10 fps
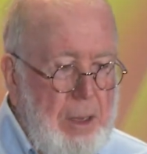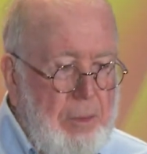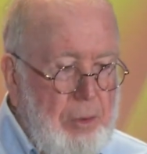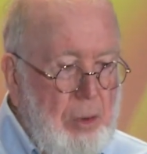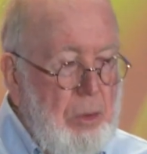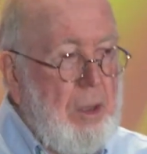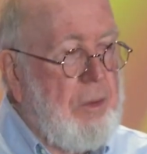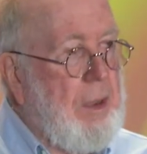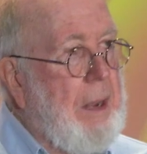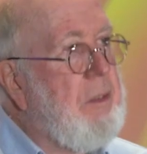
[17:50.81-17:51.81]
So
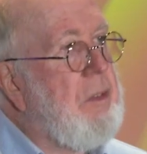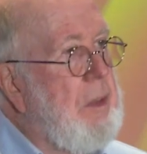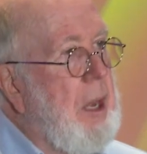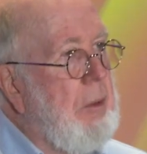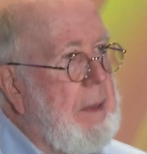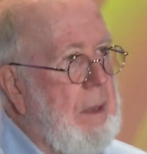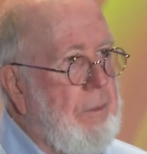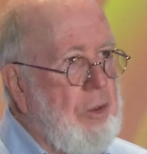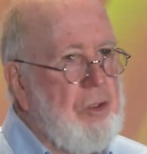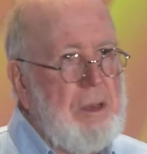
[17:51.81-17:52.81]
science is inherently
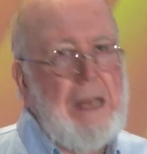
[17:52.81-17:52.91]
inefficient.